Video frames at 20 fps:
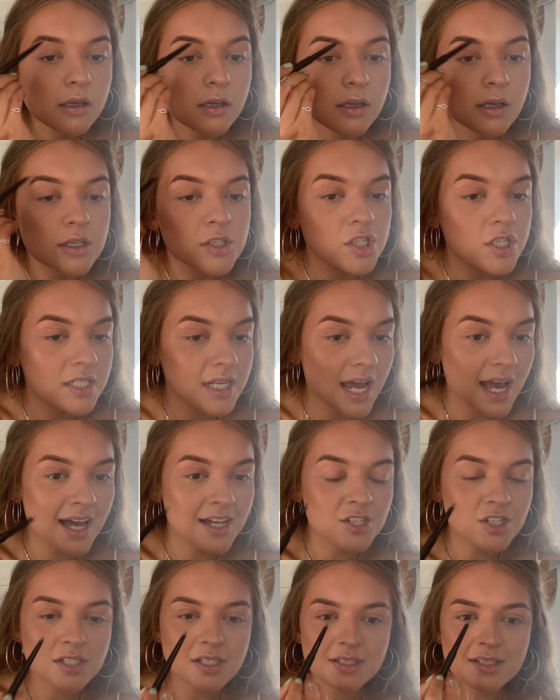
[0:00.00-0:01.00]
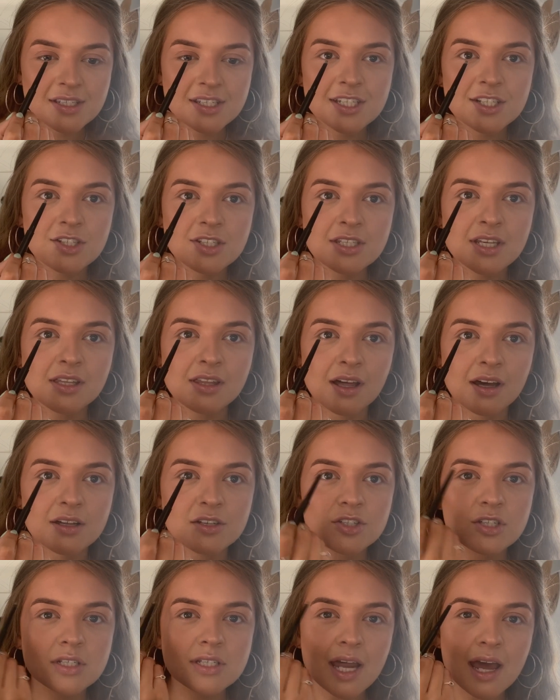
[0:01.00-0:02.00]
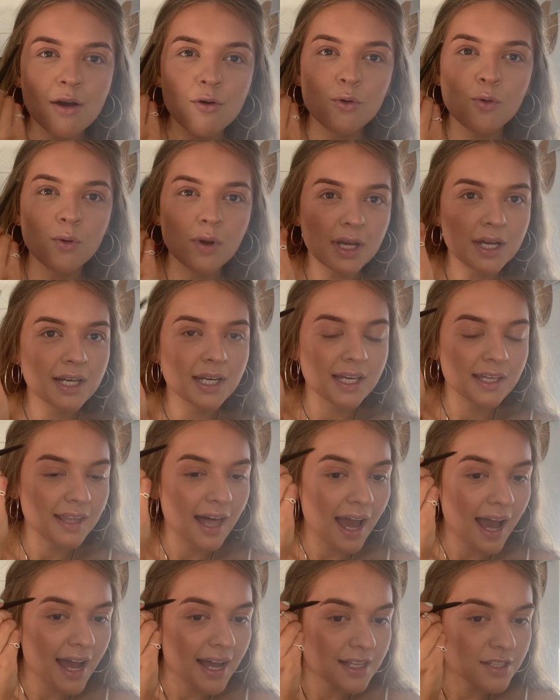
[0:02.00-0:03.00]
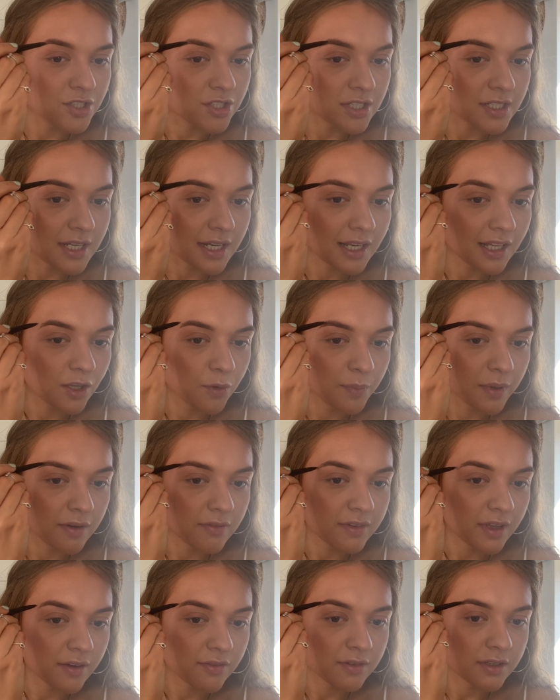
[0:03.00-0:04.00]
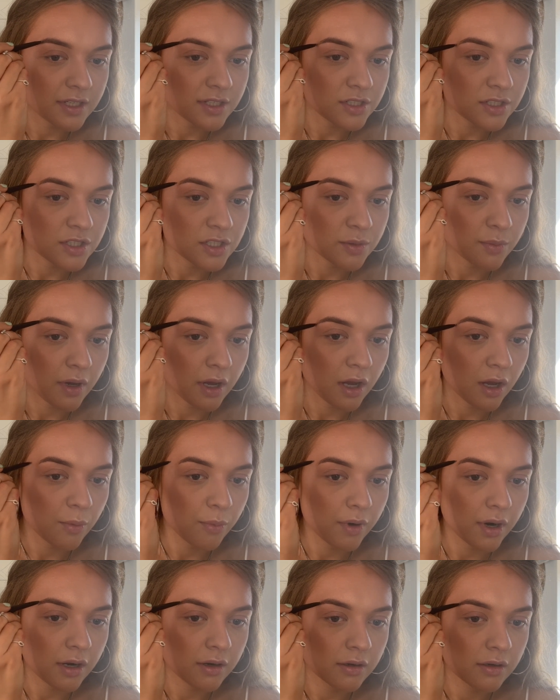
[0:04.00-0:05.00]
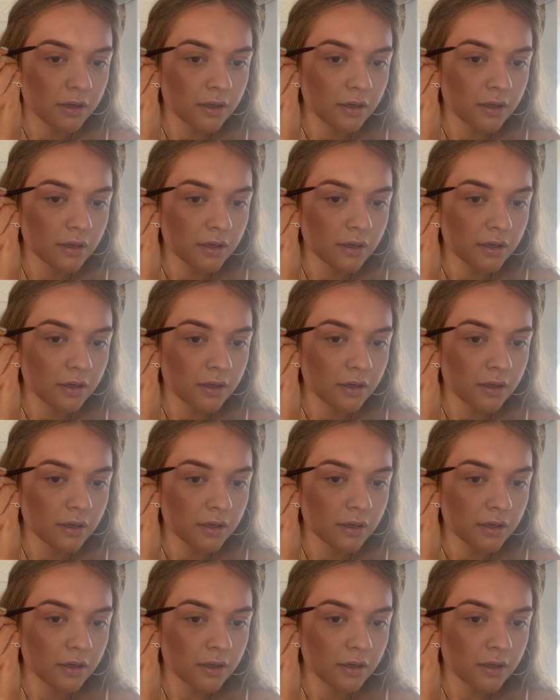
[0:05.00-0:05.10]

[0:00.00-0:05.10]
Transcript: and just add, did you see that? Just how quickly that adds just a little bit of definition to my eyebrow.